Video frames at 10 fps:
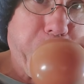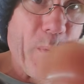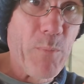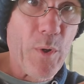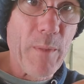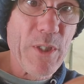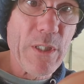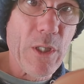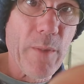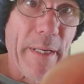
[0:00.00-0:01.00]
Blow it up just
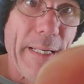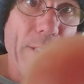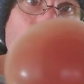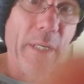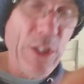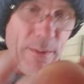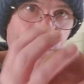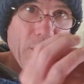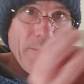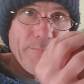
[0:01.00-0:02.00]
a little bit, not too much.
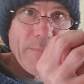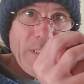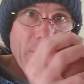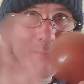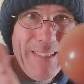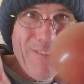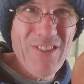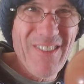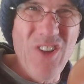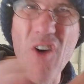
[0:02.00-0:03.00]
So something about
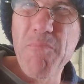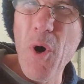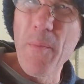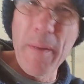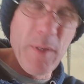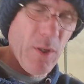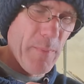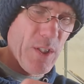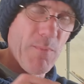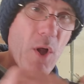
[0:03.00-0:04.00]
softball, maybe a little
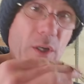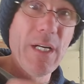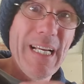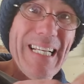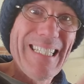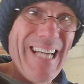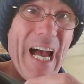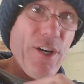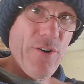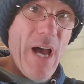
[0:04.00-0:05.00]
bit smaller.
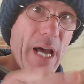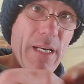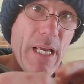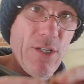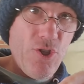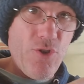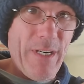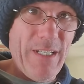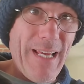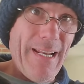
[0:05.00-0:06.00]
Tie your knot and
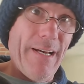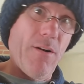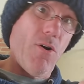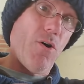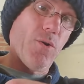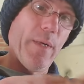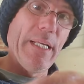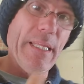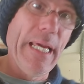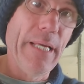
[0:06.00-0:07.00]
stretch that knot all the way
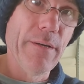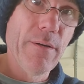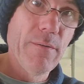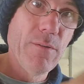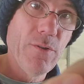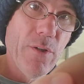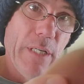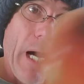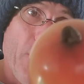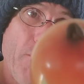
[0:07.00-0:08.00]
to the end. So you
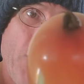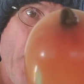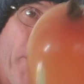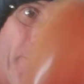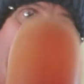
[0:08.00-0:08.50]
got, boop,